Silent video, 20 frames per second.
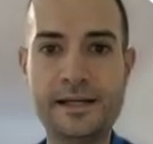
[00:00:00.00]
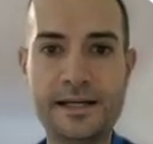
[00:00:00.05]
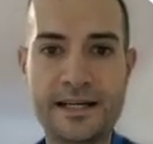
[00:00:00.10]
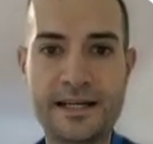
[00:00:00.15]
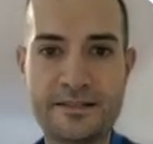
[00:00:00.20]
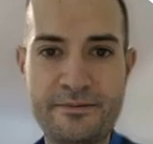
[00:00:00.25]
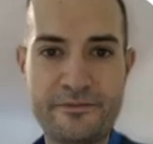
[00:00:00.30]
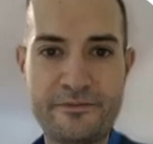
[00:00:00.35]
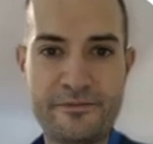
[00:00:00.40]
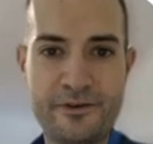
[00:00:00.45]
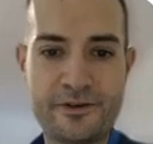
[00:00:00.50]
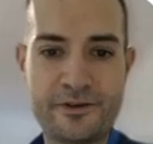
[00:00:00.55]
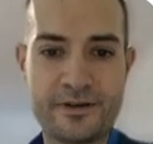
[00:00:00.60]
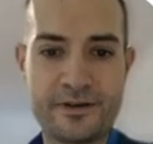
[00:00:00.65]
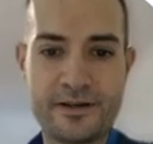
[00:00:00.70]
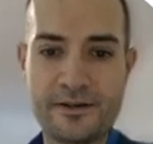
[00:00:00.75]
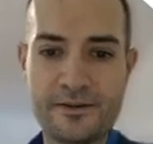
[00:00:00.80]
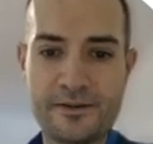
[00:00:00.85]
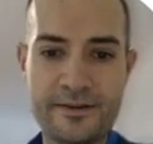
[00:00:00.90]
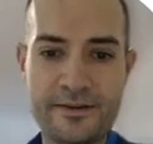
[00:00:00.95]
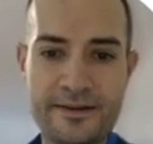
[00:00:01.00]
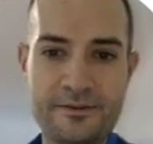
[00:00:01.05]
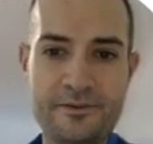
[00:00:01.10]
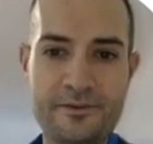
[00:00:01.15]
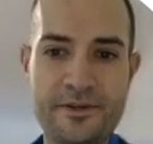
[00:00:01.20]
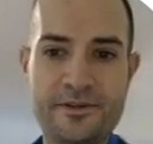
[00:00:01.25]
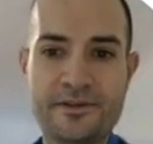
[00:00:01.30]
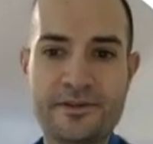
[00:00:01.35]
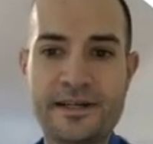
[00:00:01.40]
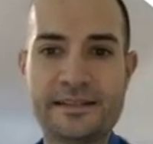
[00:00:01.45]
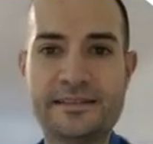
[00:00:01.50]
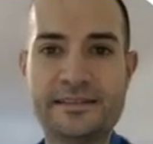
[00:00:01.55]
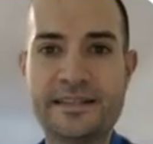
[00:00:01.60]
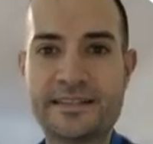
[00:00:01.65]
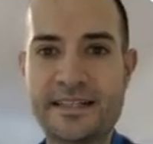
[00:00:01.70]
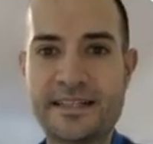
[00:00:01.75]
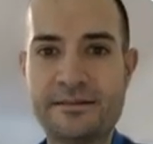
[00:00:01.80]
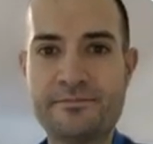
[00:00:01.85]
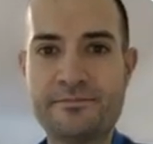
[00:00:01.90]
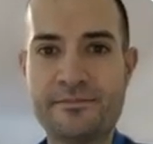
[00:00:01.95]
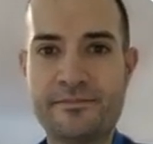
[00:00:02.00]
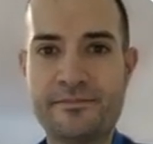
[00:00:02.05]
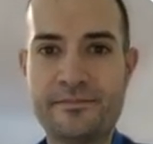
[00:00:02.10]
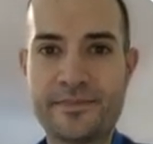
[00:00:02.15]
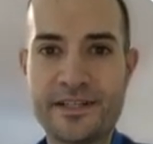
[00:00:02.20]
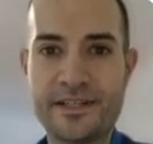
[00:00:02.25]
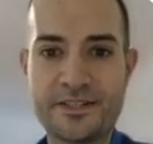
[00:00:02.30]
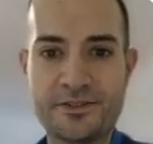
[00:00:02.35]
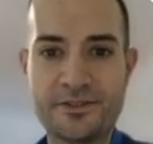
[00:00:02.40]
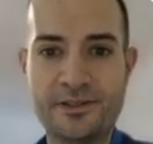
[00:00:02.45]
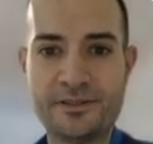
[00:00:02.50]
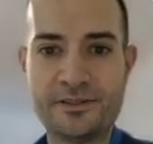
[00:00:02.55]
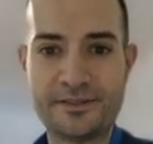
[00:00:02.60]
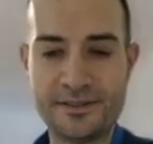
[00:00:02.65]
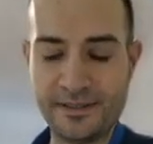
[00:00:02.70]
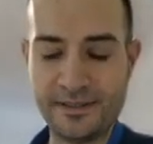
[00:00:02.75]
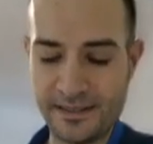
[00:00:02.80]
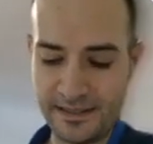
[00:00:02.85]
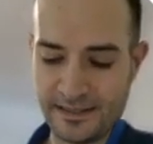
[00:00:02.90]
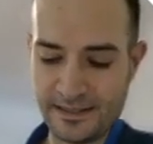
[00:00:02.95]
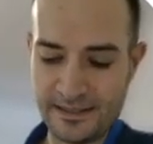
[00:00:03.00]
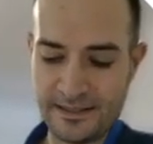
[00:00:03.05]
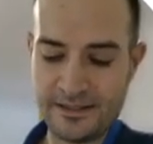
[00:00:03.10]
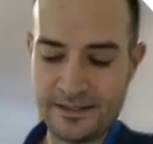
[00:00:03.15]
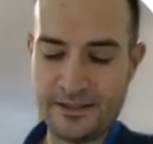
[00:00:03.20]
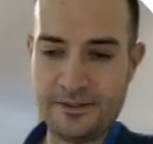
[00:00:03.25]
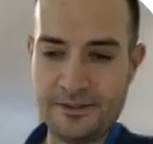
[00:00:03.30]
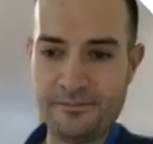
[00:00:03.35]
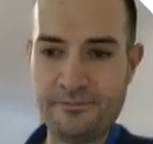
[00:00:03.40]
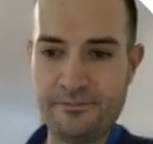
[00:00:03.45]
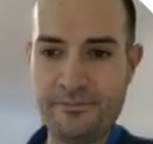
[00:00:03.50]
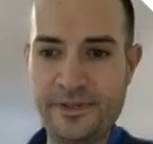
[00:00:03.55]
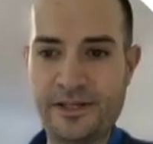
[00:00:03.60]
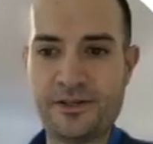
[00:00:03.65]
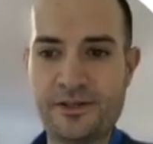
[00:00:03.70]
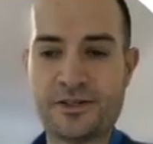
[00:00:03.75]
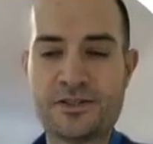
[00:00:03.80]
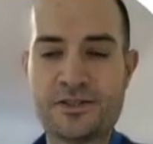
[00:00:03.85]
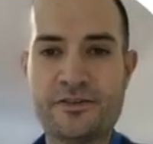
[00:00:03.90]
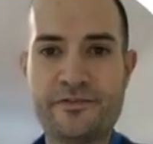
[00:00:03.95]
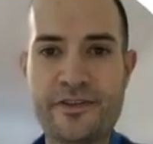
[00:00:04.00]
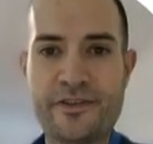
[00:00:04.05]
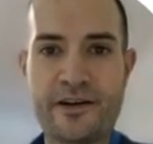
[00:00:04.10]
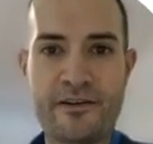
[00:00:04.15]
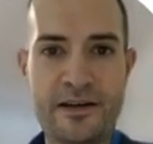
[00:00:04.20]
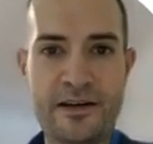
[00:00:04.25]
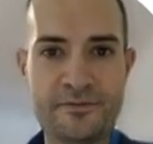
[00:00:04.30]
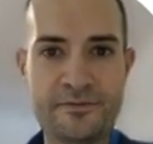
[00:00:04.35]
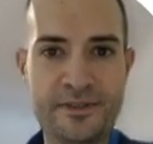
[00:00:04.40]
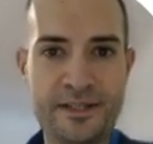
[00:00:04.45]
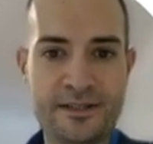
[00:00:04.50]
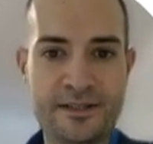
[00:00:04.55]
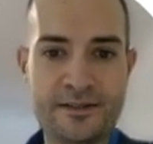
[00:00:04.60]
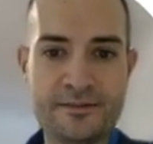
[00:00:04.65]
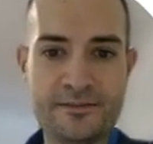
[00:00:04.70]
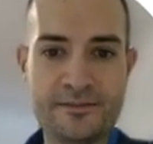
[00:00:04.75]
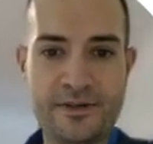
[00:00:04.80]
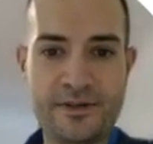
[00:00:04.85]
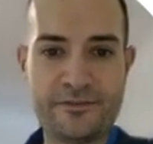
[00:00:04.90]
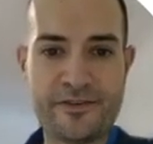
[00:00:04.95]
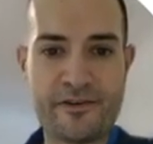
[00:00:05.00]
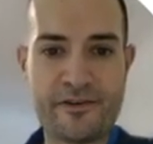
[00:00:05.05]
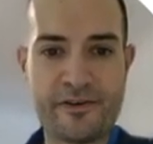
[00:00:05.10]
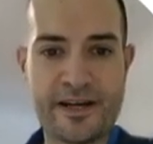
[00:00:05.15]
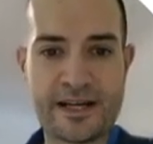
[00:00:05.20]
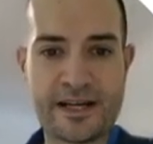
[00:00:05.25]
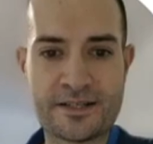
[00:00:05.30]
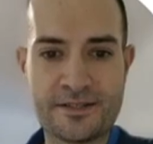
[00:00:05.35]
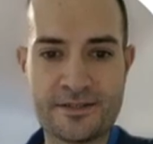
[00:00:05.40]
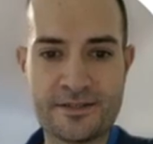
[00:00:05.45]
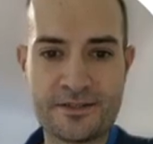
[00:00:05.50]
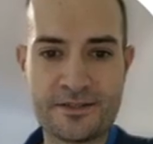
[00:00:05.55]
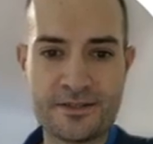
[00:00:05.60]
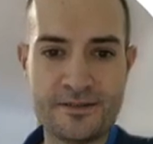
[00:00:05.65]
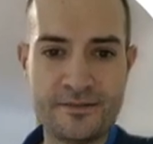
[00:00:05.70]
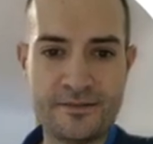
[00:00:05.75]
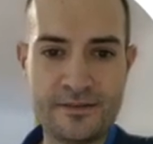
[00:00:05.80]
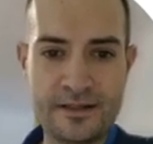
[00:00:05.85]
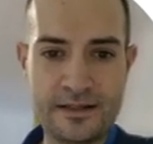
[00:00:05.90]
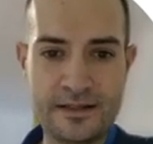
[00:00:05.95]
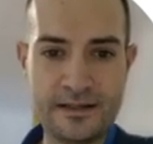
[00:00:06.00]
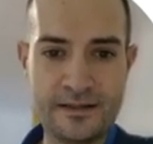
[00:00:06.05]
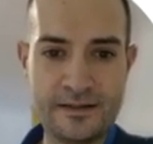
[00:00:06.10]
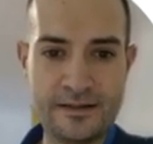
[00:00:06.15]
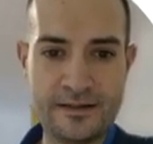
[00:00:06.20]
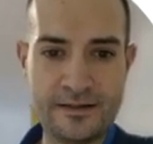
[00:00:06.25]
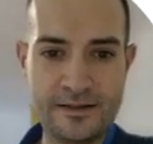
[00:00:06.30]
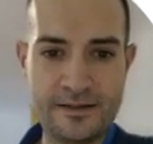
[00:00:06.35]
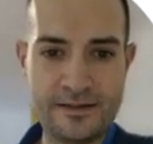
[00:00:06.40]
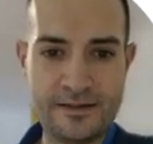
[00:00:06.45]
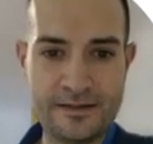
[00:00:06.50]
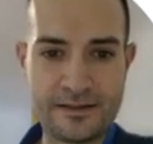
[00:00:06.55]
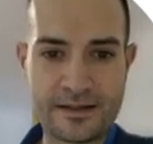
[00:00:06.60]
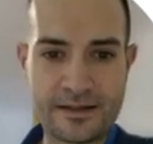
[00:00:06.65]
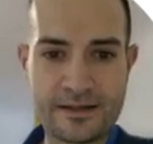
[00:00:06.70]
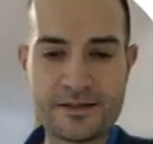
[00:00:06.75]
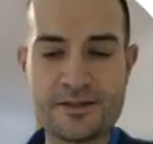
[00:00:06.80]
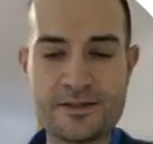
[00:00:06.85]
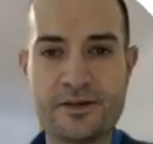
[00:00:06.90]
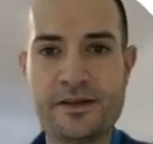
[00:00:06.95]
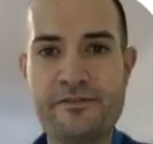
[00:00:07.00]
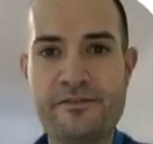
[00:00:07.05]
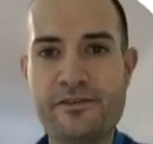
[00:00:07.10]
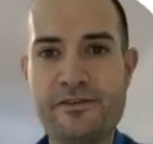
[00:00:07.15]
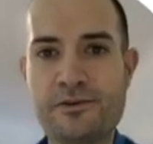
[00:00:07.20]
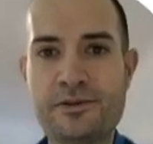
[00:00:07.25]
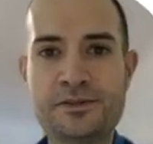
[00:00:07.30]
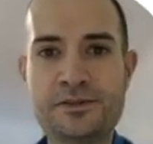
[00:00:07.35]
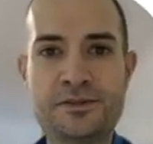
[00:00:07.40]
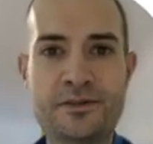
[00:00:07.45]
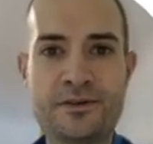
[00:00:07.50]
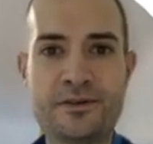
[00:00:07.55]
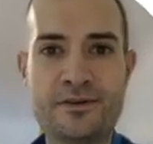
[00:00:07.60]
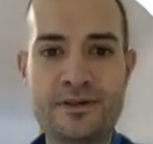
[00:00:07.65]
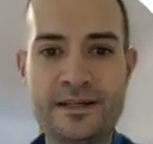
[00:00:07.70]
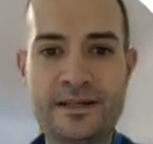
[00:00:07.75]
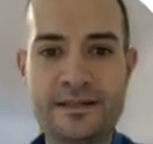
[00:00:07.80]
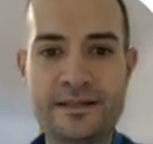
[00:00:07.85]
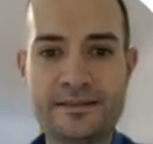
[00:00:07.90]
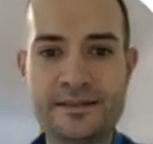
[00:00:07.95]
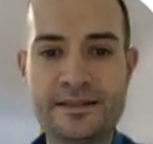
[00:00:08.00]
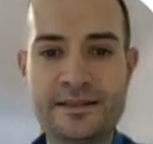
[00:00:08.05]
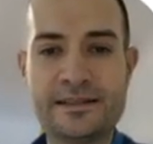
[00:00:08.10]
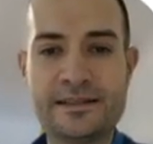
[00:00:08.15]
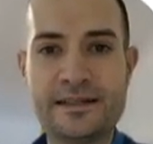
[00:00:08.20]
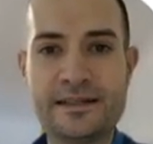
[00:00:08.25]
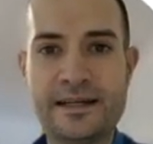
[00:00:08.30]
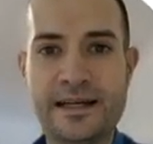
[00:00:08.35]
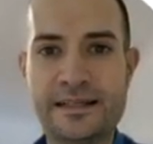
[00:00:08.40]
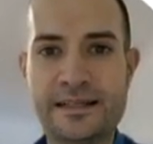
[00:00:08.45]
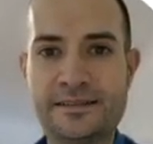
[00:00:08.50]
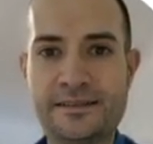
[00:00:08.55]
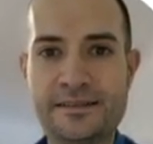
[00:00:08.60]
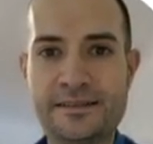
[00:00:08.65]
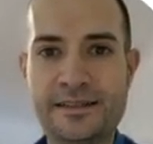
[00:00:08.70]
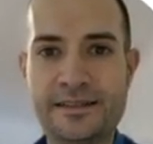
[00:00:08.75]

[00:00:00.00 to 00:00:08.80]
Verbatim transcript: As before, we don't get the same result because of the rounding of the reactions. So if you want to get